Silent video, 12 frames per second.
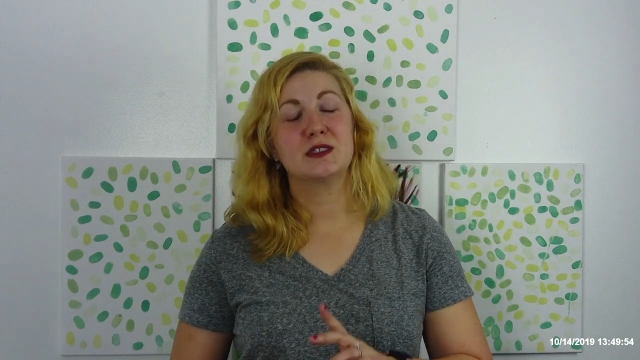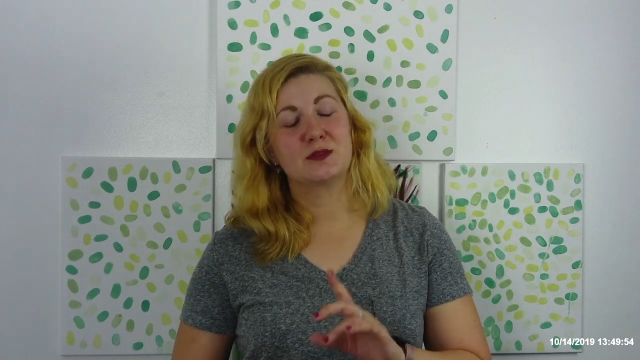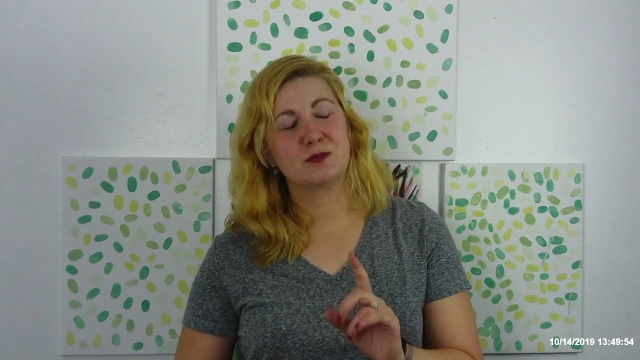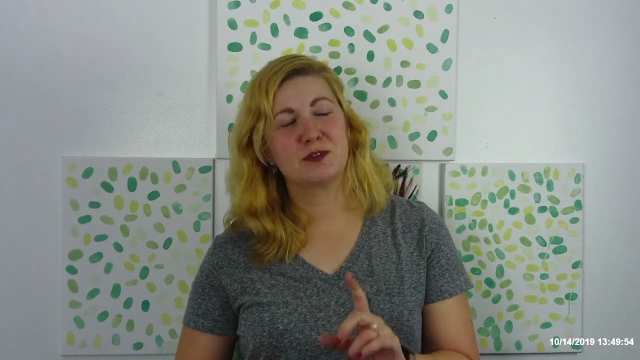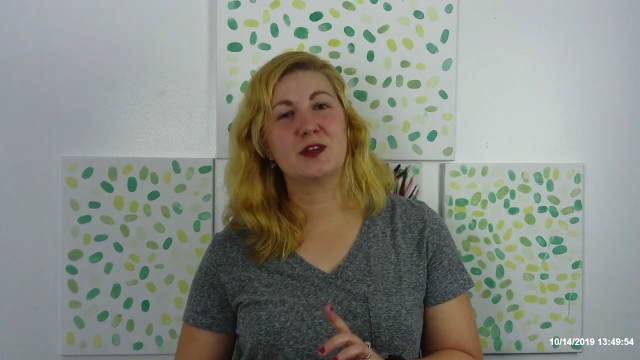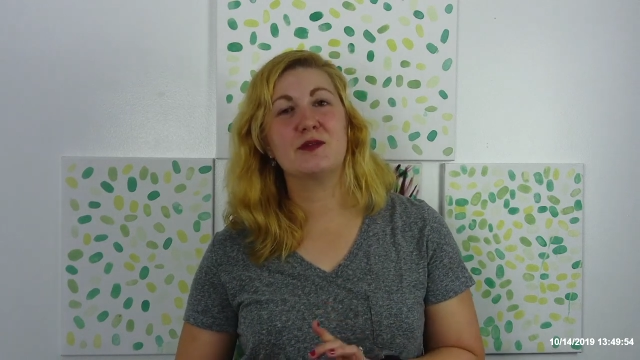
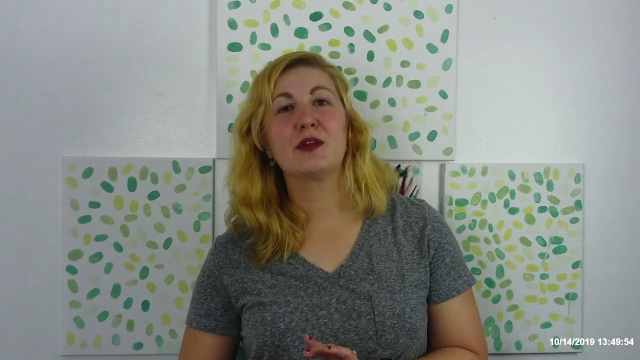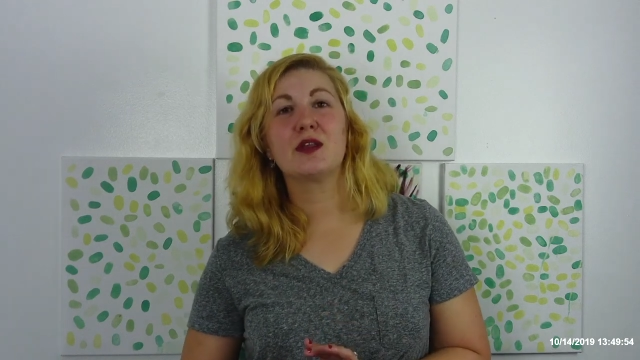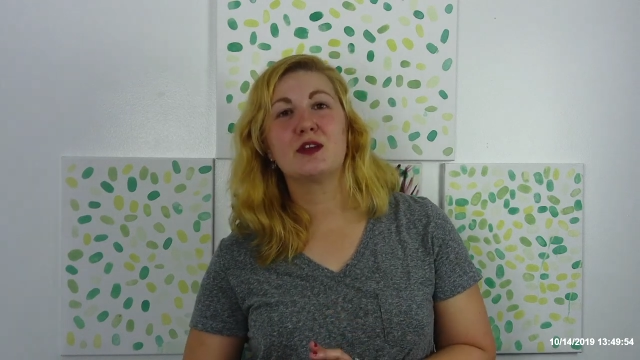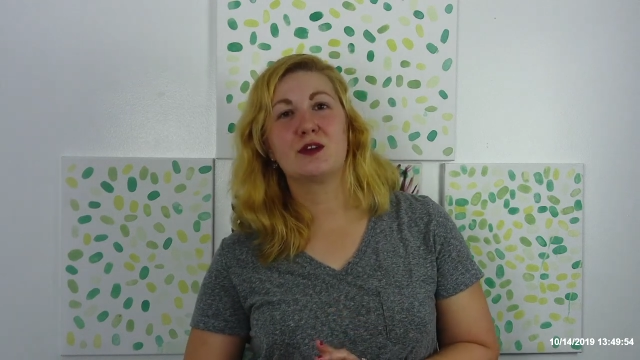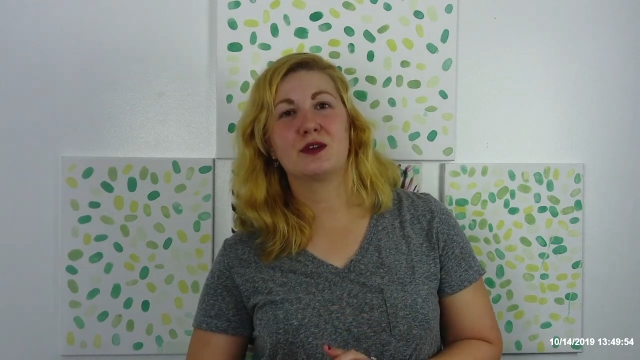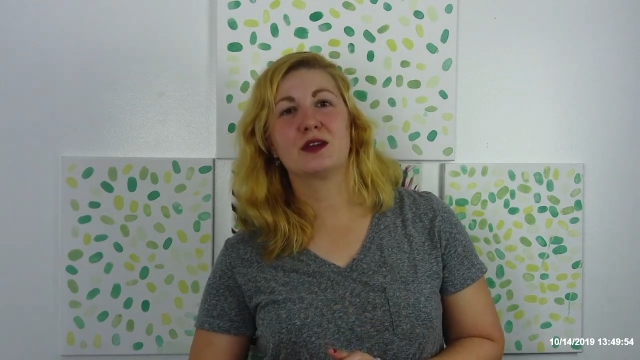
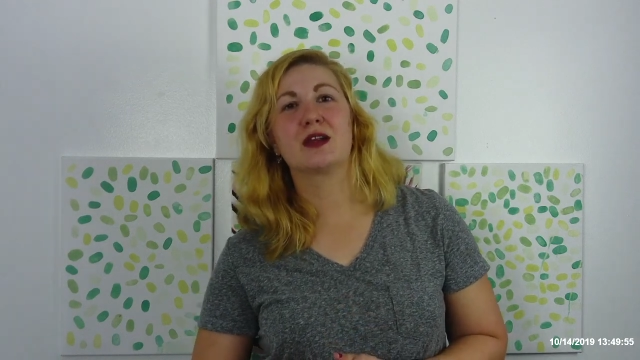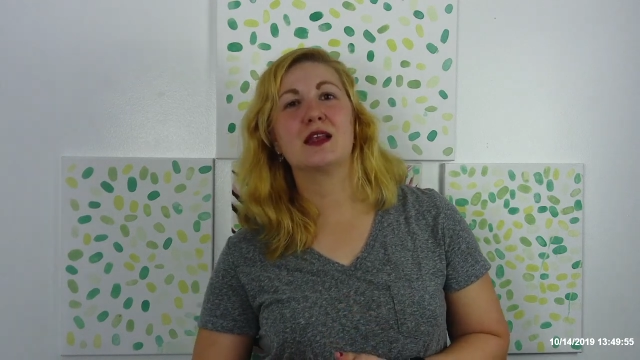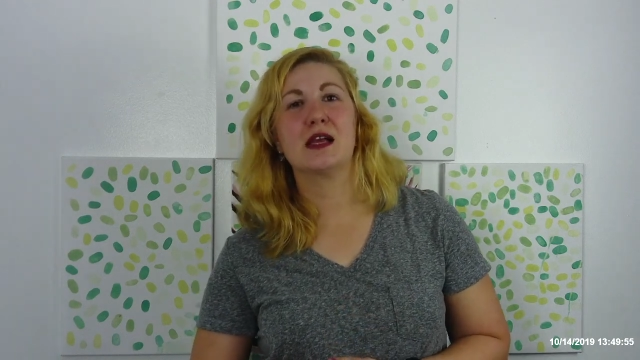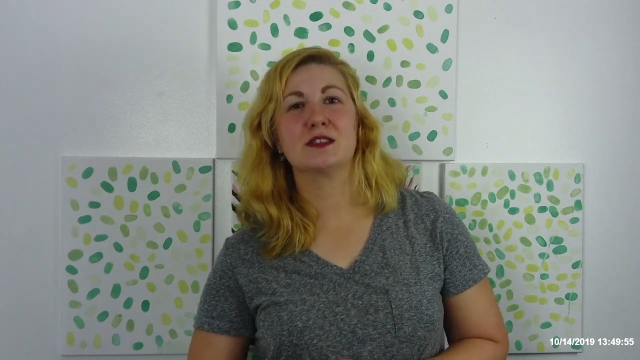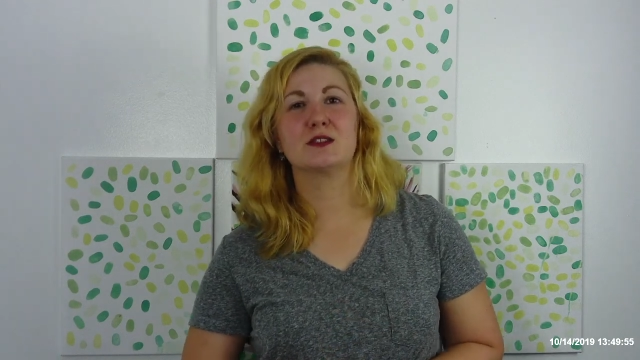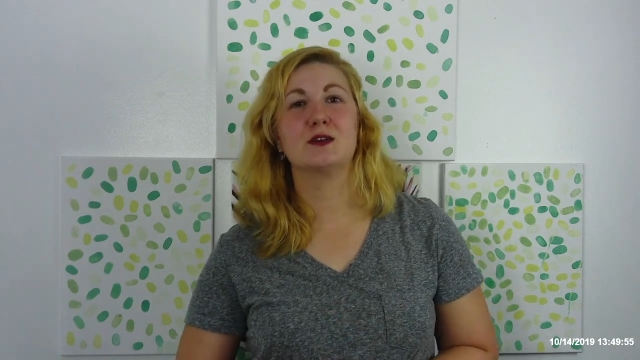specifically during the
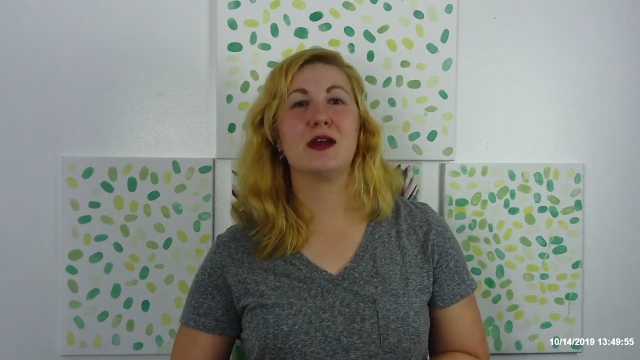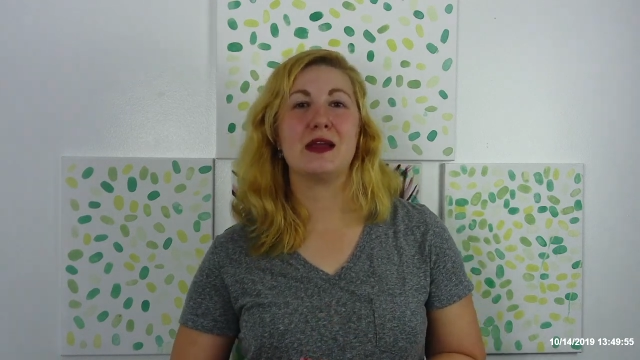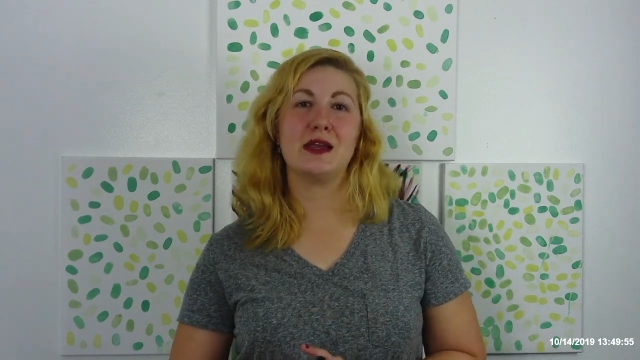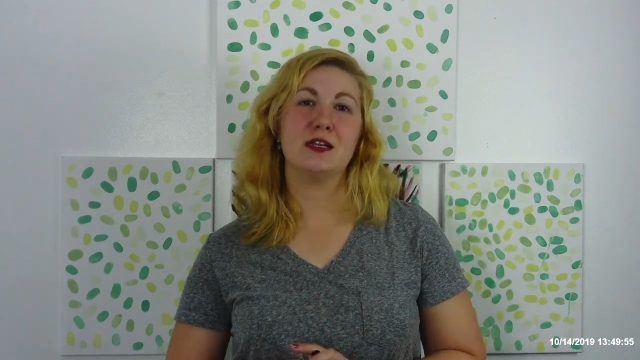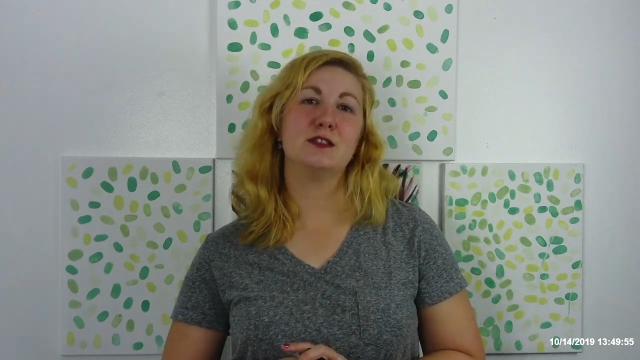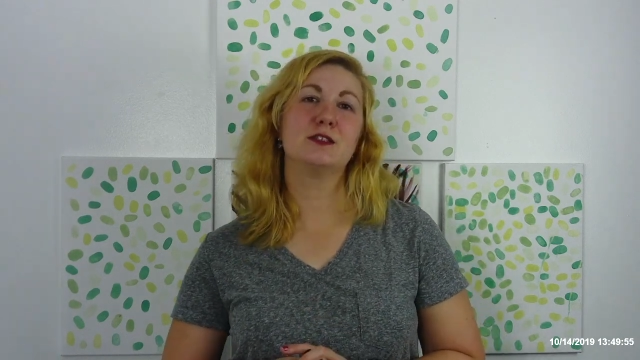classical
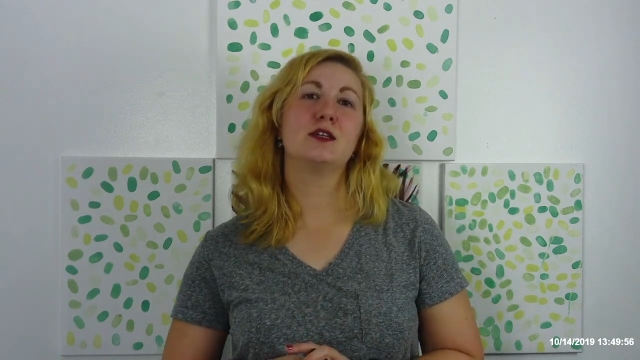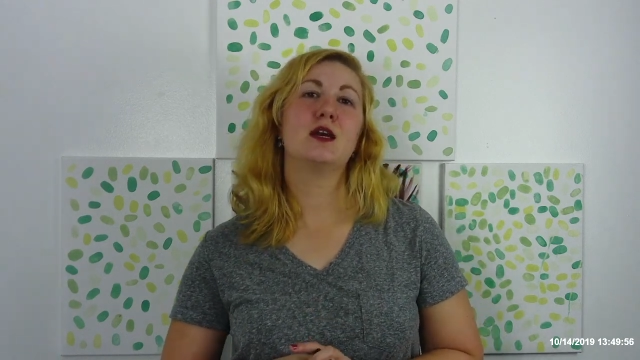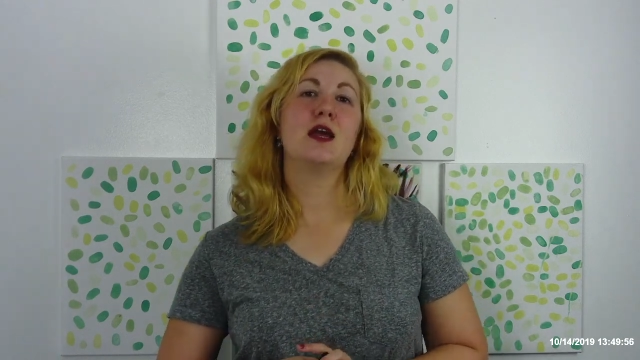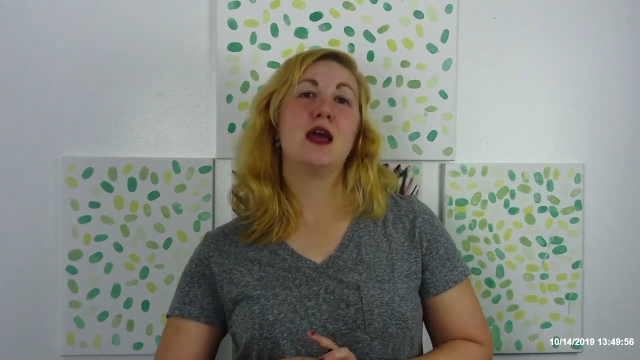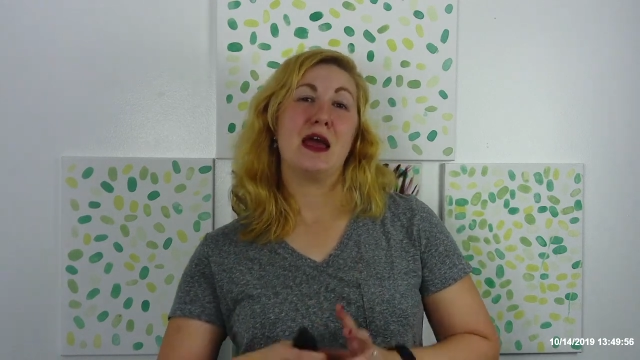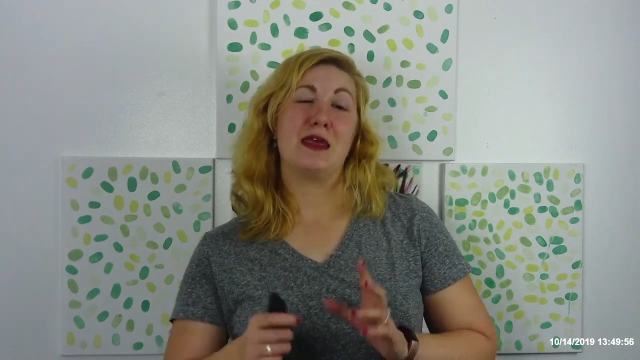age,
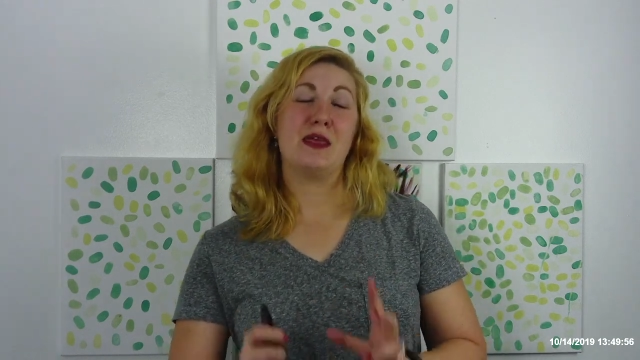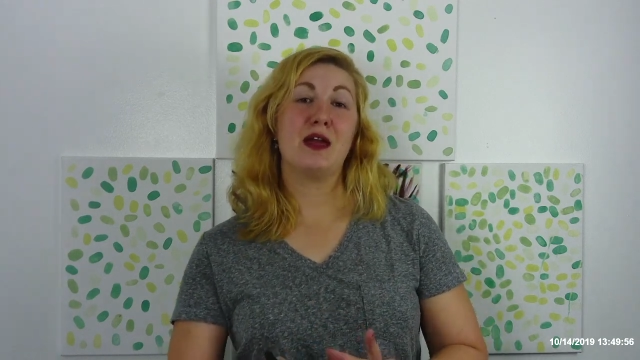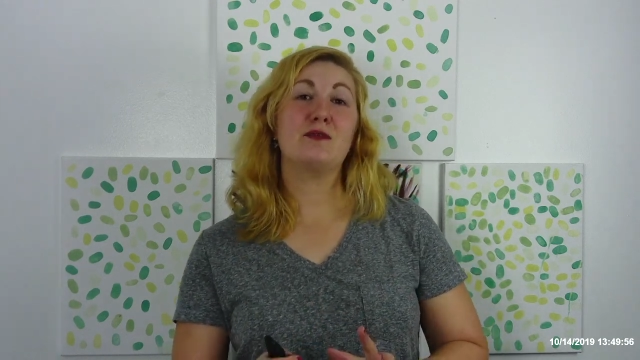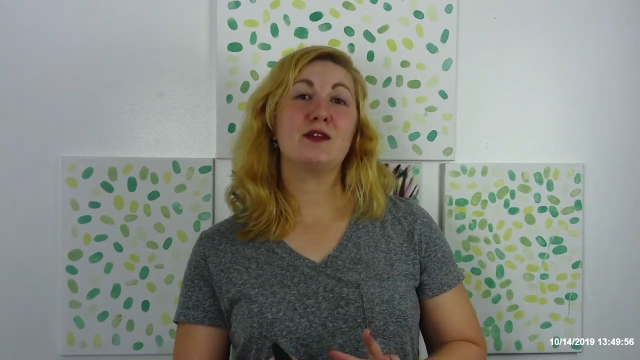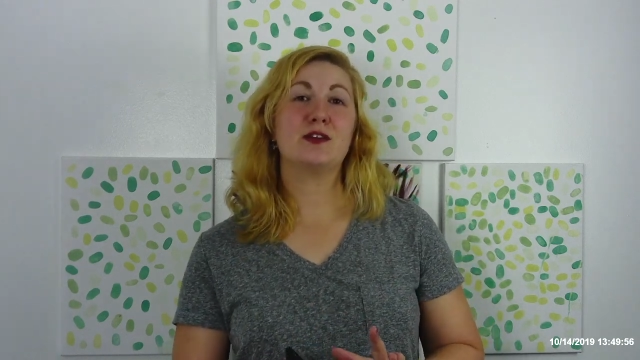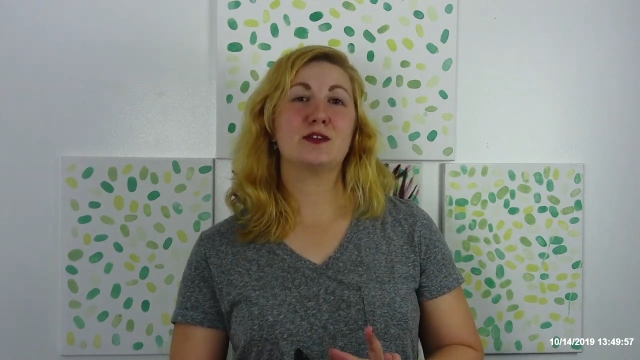and
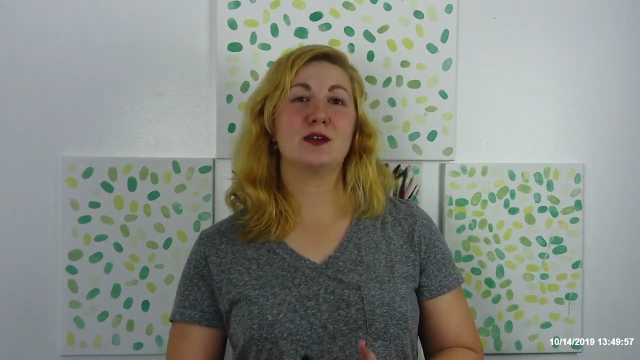that feature